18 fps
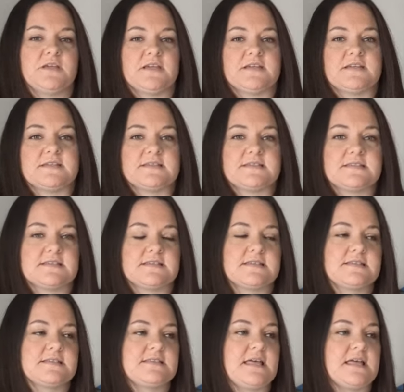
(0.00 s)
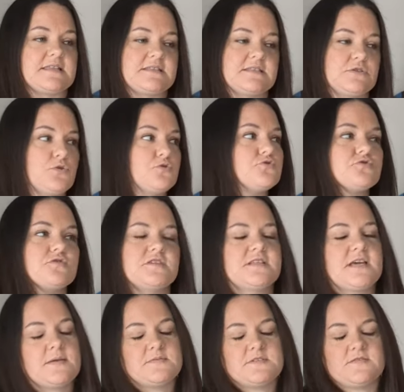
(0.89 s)
because those are
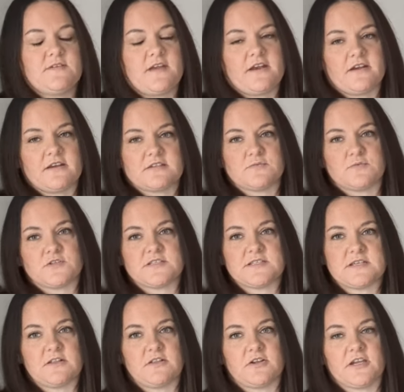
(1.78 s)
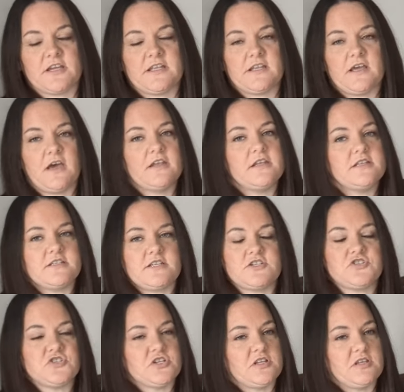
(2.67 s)
the types of areas where sealer can
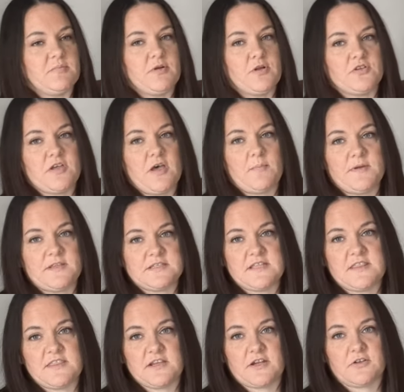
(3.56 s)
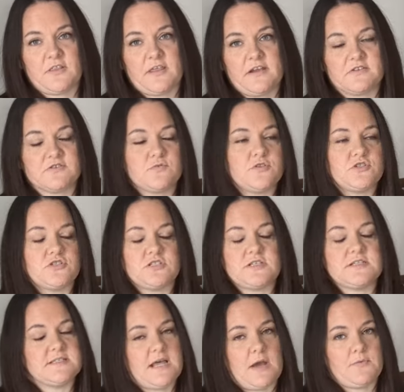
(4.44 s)
unintentionally build up into thicker layers, which
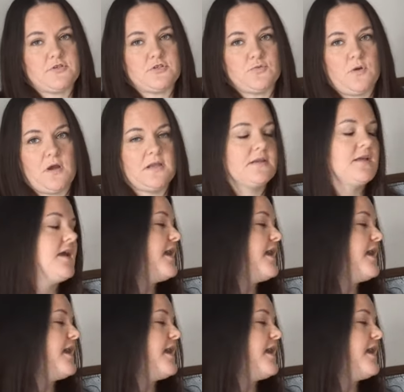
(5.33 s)
is not what you want.